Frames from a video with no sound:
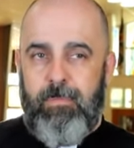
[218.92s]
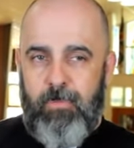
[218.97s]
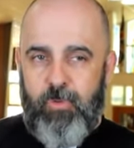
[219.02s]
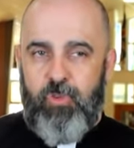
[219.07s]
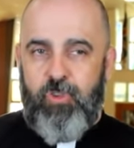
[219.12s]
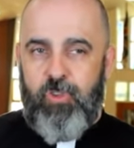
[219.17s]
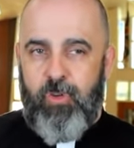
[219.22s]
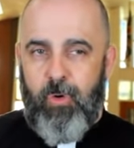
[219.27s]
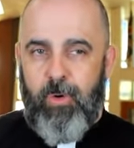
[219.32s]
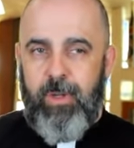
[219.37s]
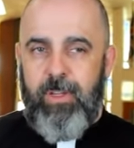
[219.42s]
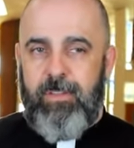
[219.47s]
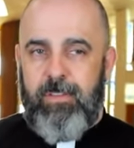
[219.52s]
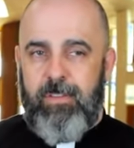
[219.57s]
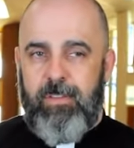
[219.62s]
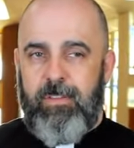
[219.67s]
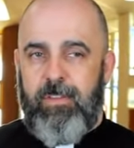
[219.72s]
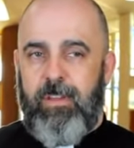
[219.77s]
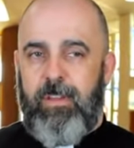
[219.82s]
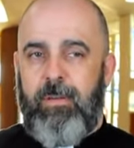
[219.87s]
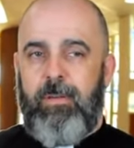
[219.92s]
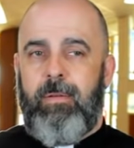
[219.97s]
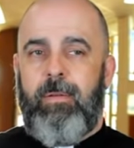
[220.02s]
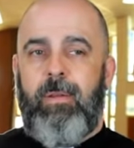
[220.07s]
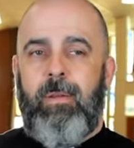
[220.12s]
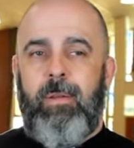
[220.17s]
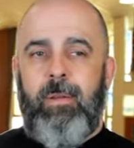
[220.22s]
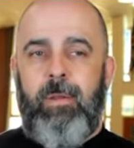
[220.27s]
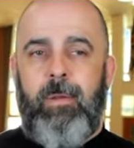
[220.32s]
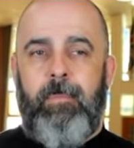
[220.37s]
choice is a
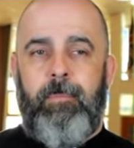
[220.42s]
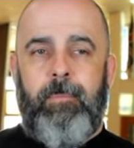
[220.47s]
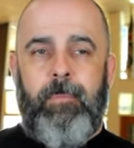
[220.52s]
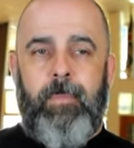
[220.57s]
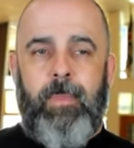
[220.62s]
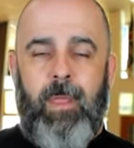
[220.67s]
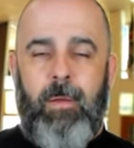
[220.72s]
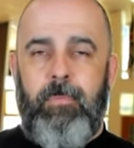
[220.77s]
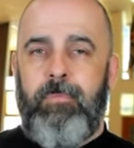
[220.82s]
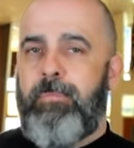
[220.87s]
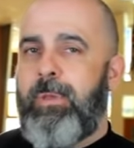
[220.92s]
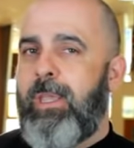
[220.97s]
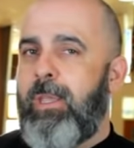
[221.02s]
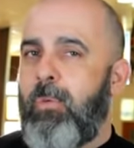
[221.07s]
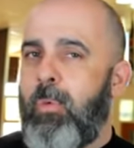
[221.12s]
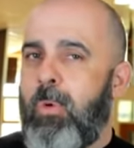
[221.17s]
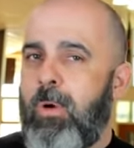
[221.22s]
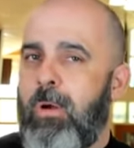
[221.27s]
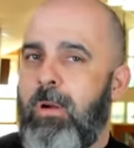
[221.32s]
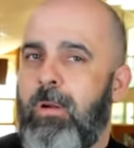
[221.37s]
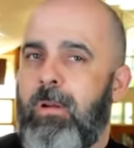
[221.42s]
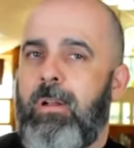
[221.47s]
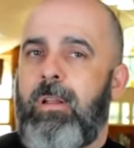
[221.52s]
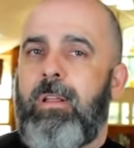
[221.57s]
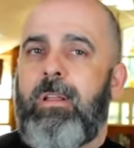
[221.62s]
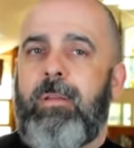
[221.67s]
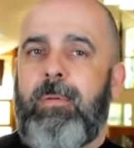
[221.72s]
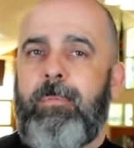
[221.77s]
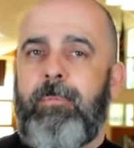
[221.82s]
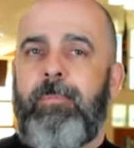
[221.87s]
big word
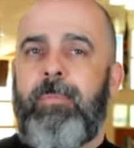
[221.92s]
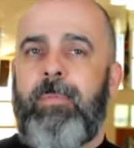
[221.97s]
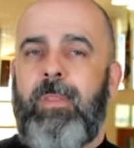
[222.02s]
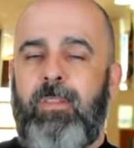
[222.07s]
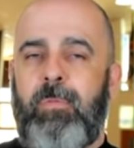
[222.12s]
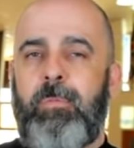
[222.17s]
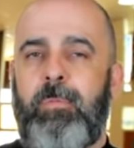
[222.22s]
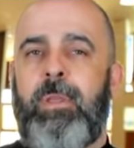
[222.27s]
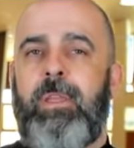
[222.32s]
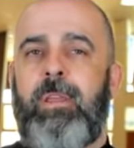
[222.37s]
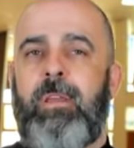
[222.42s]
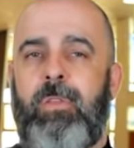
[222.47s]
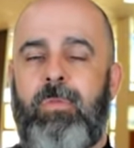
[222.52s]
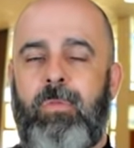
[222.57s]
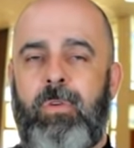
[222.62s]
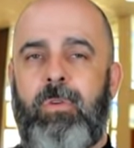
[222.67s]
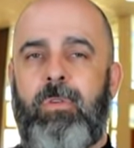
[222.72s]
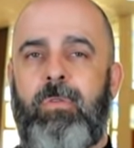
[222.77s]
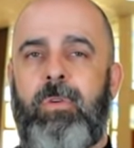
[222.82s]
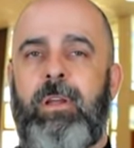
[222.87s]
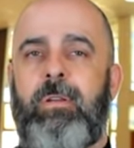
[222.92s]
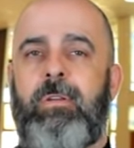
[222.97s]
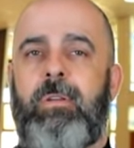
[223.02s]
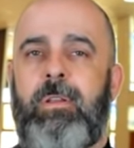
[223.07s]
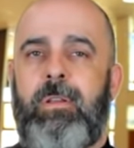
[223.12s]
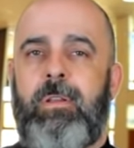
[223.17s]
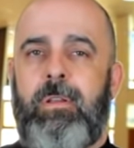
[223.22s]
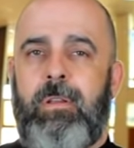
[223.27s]
that's being thrown around.